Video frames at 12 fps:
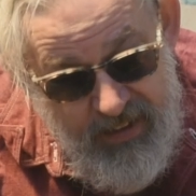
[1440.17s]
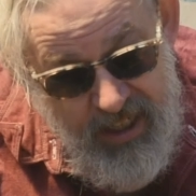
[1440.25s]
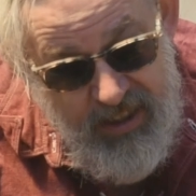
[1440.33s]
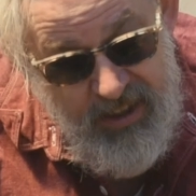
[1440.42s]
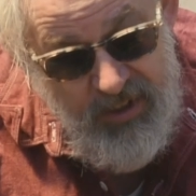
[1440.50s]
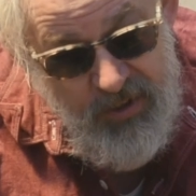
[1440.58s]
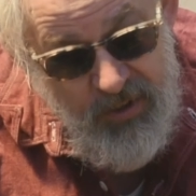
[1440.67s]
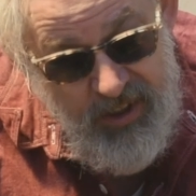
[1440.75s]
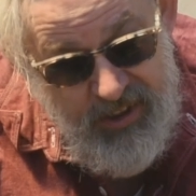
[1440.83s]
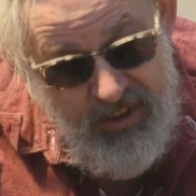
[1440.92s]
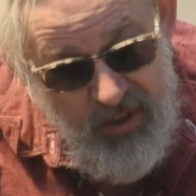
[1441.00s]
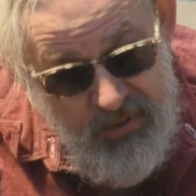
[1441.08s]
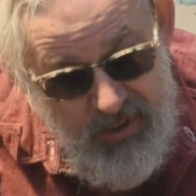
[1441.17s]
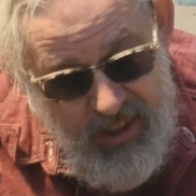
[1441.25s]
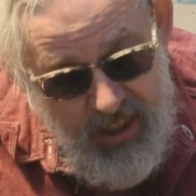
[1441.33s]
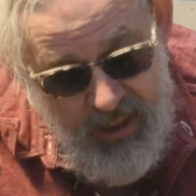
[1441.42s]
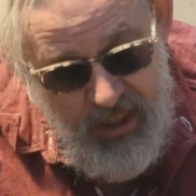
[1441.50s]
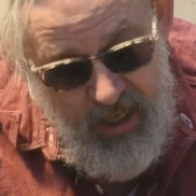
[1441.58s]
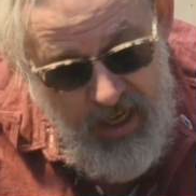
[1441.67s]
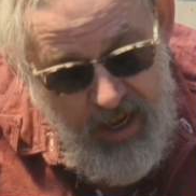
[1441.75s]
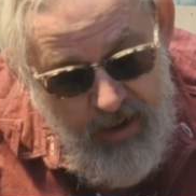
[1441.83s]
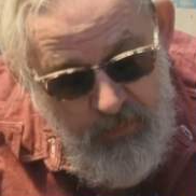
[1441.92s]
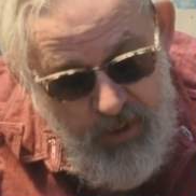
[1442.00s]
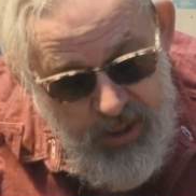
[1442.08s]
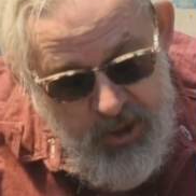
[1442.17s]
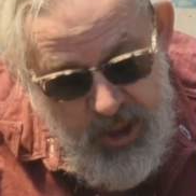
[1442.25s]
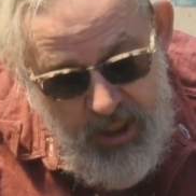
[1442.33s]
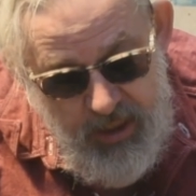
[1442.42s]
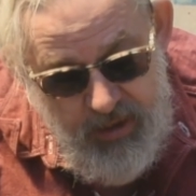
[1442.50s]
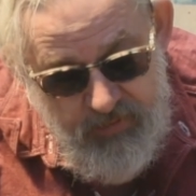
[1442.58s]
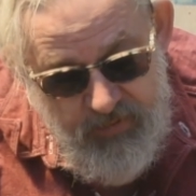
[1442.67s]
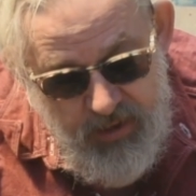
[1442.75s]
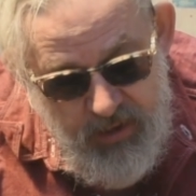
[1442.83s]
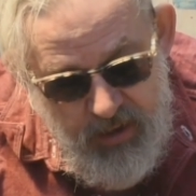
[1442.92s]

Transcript: 1930s goatskin, and we achieved